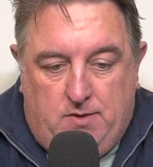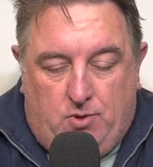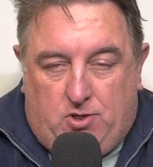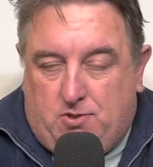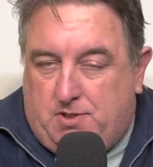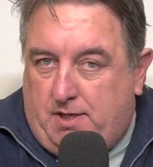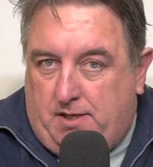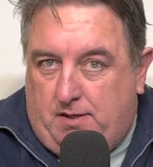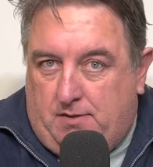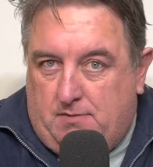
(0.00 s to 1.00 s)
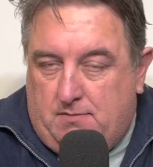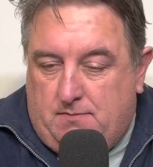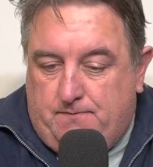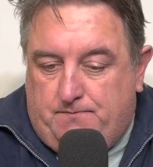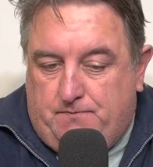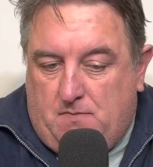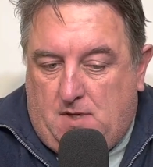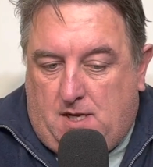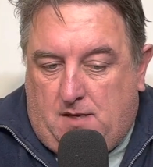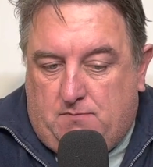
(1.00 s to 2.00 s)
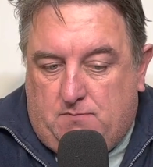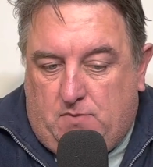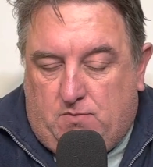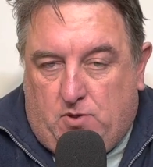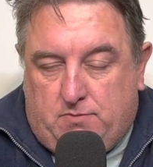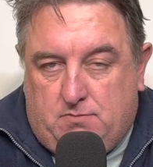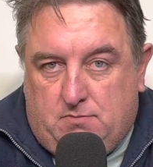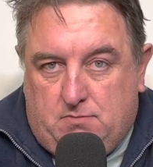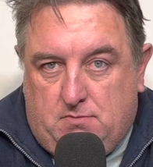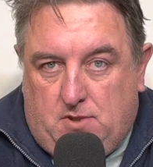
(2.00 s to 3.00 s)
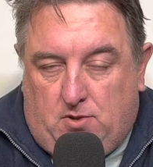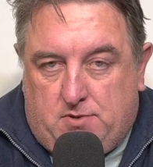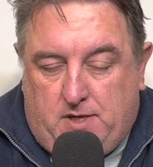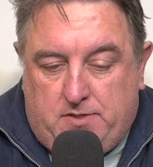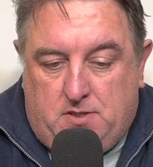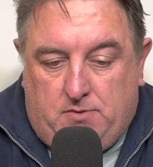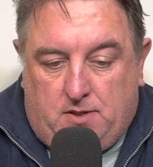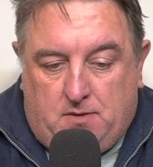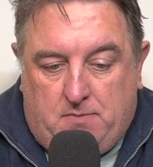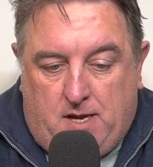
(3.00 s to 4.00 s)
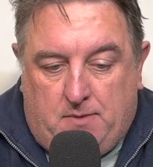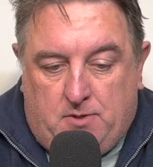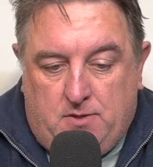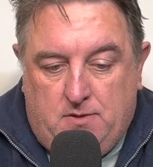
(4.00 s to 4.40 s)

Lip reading: We could see, with what Alonso is doing at the moment,